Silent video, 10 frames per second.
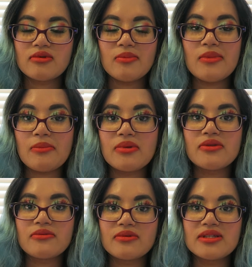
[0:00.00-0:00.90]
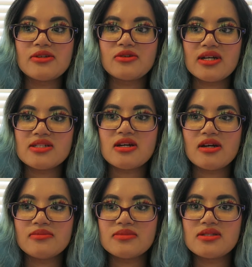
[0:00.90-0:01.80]
remember the really great
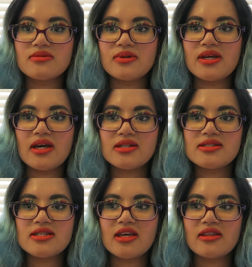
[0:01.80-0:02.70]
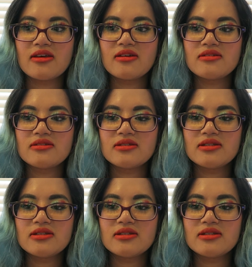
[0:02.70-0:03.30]
times that we had together.